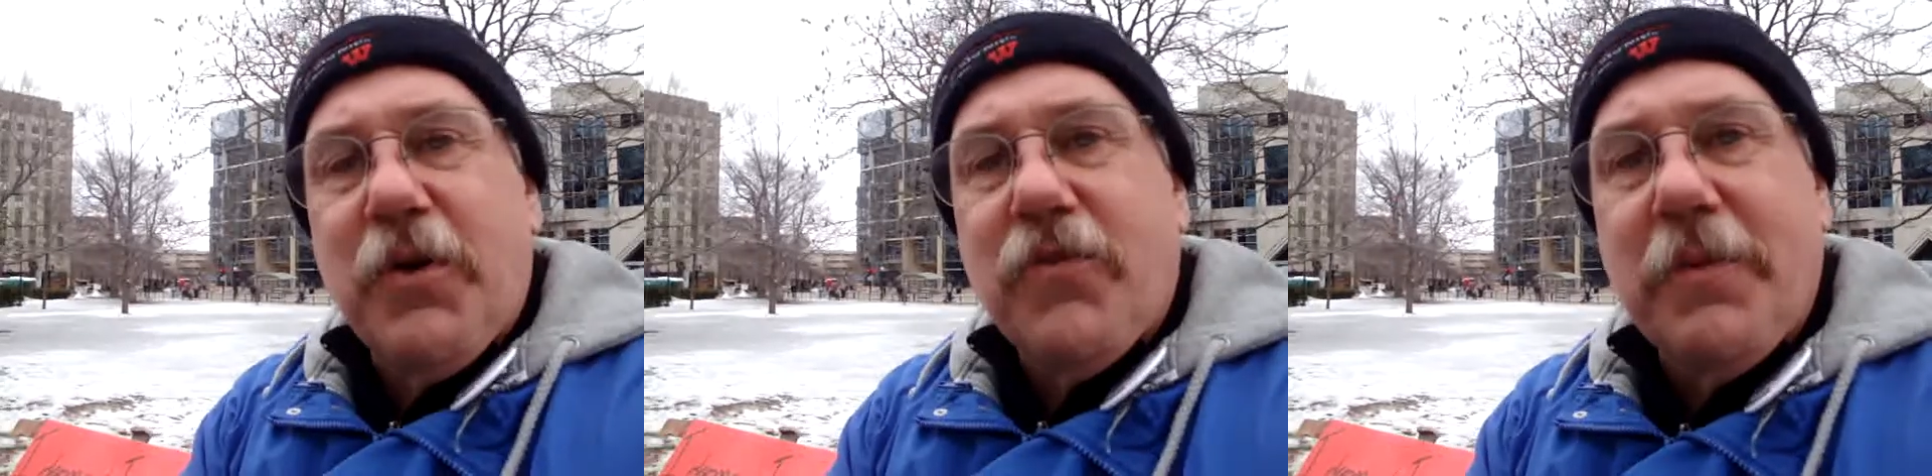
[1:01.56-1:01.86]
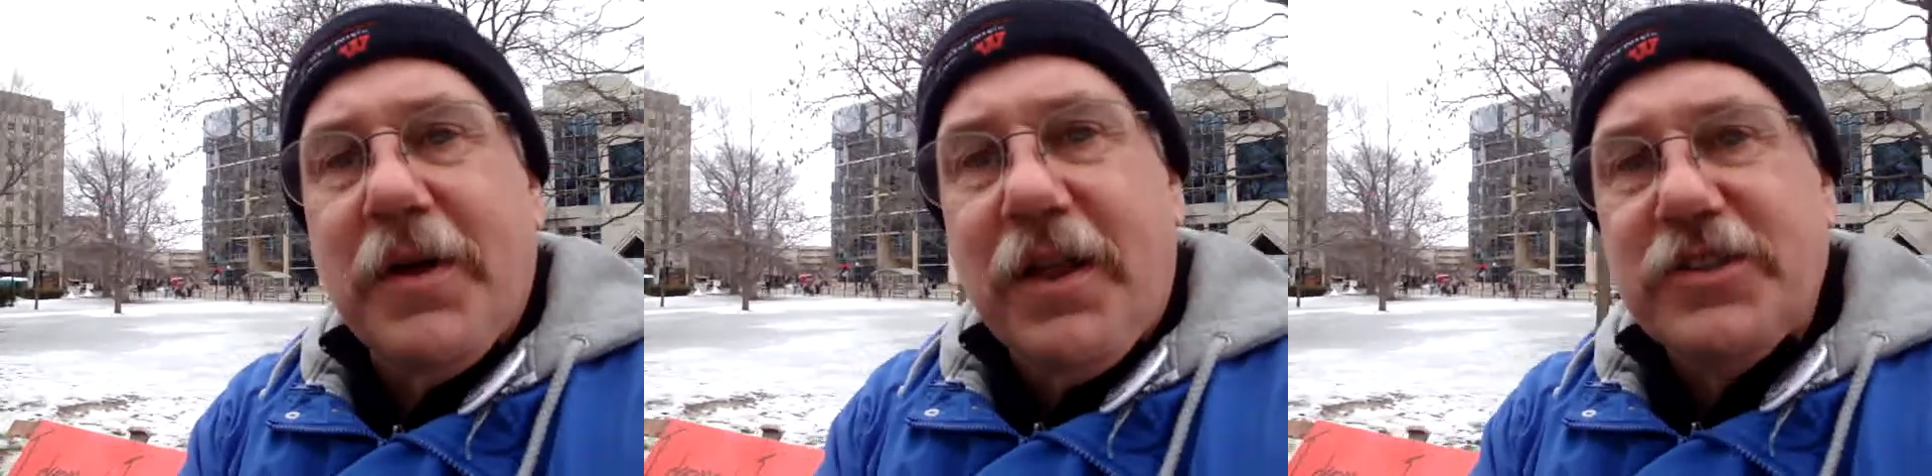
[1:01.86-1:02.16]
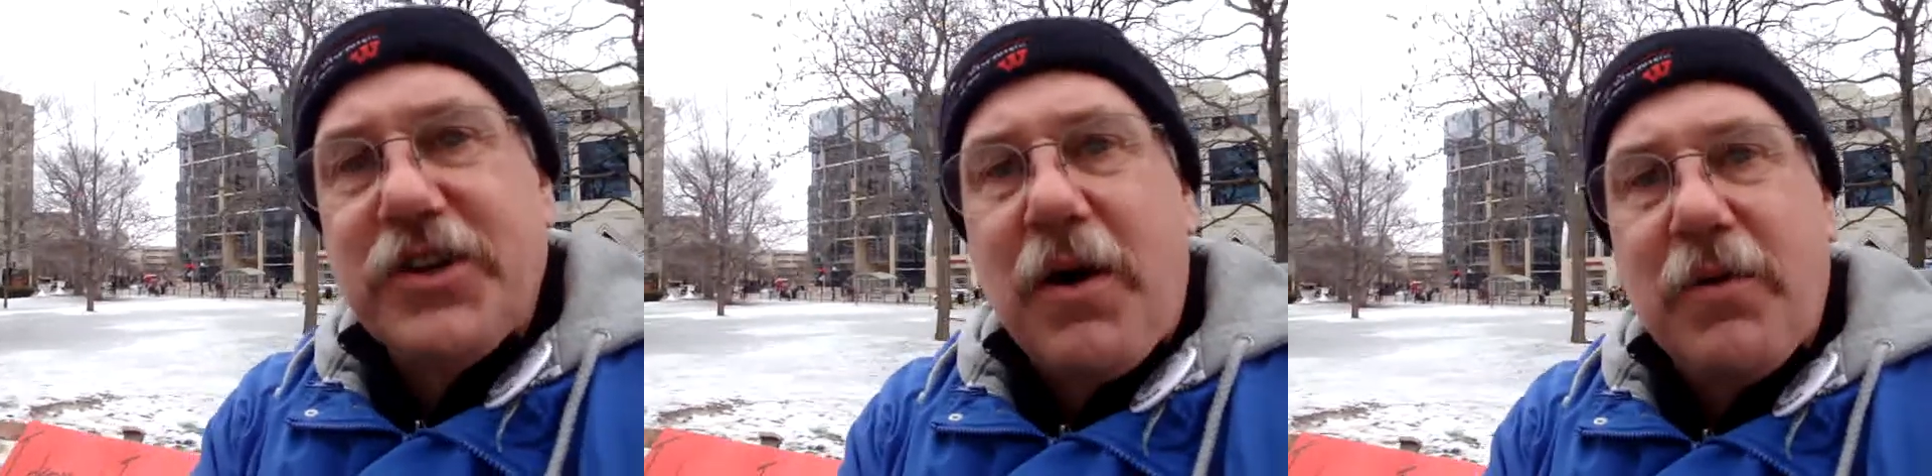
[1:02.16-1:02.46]
there over my
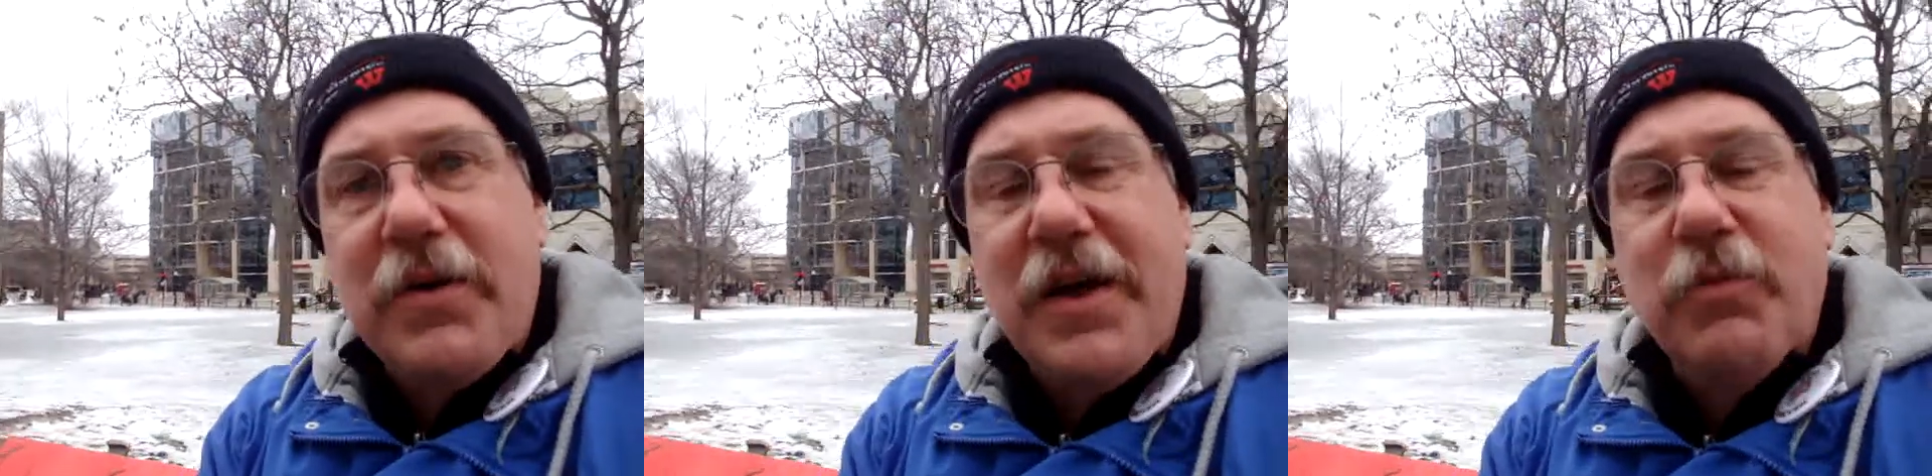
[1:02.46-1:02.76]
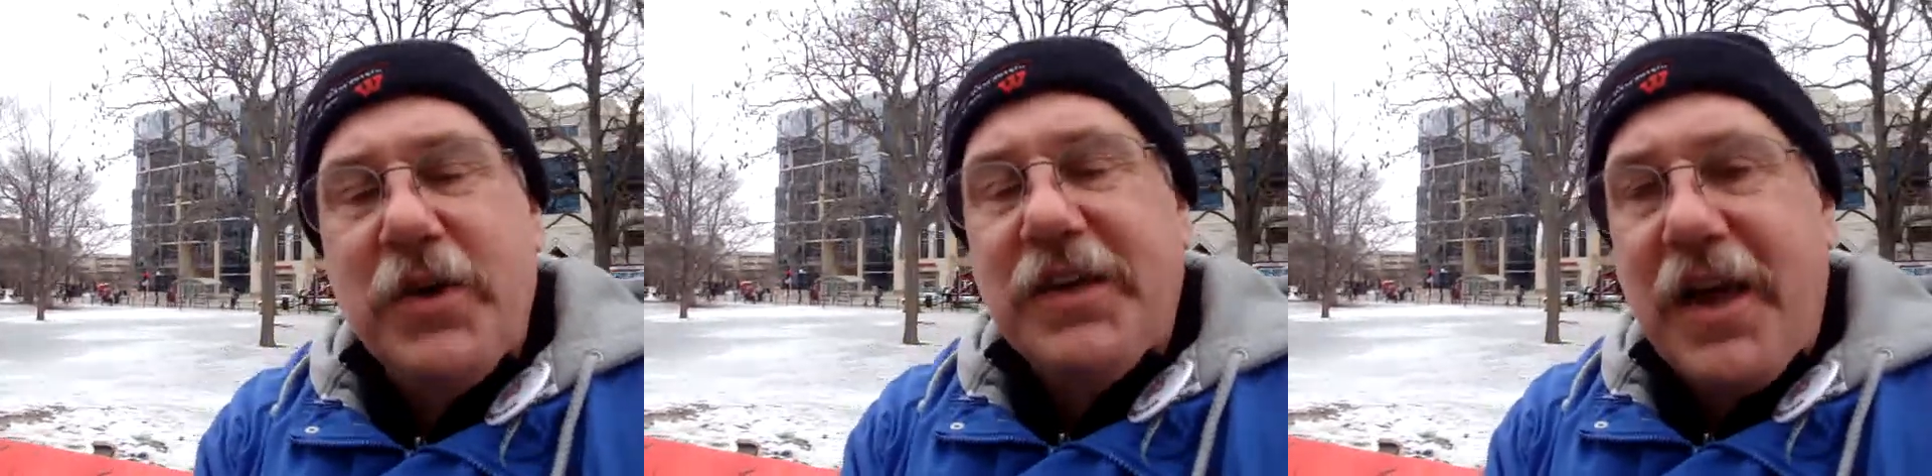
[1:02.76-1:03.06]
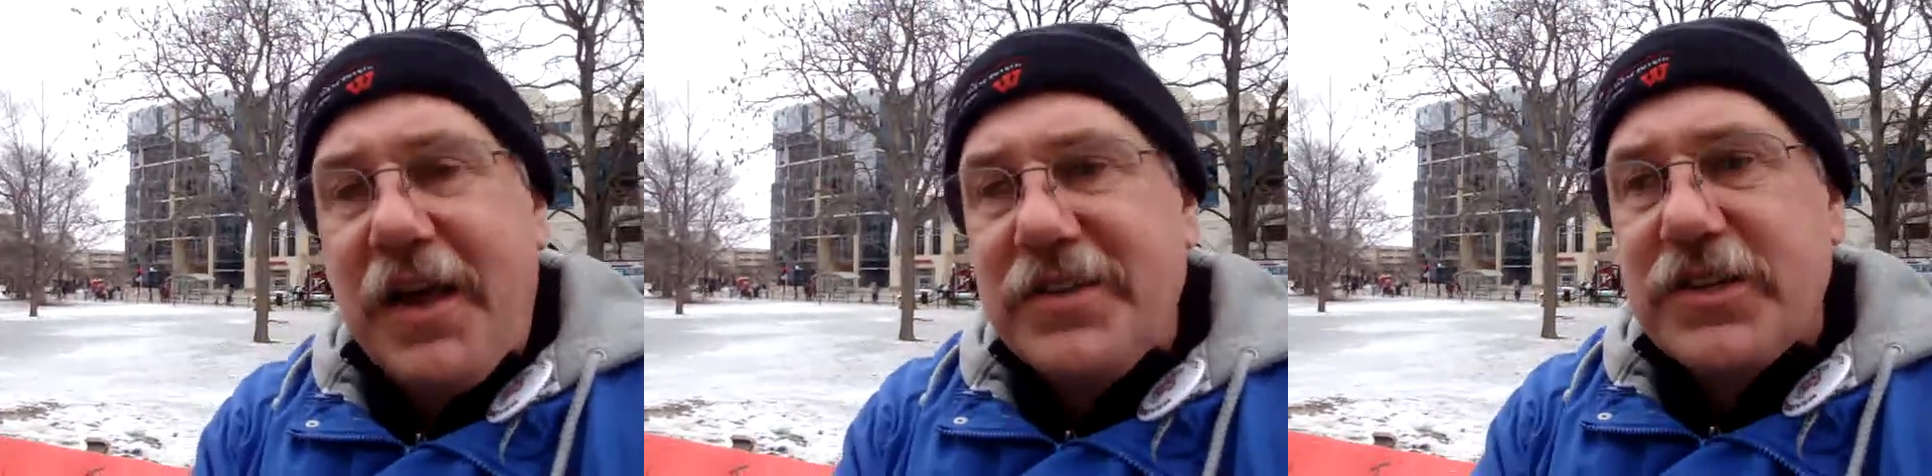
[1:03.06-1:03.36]
lunch hour and on
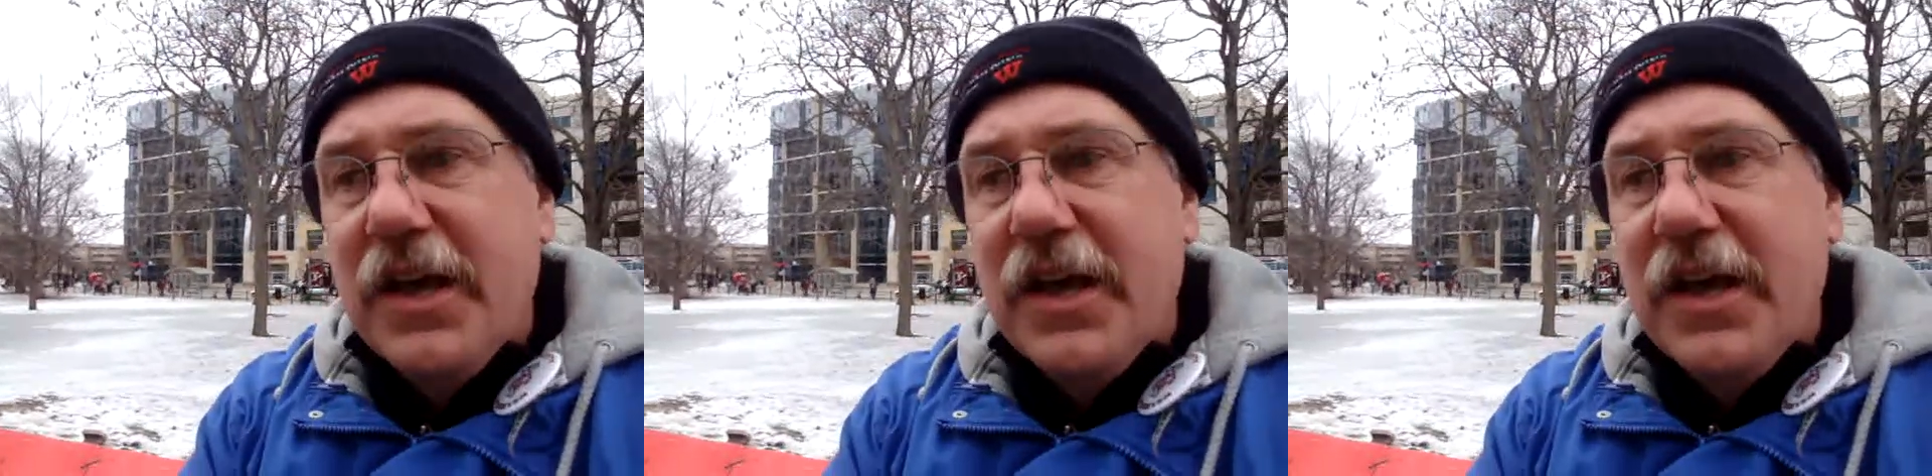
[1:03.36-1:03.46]
weekends.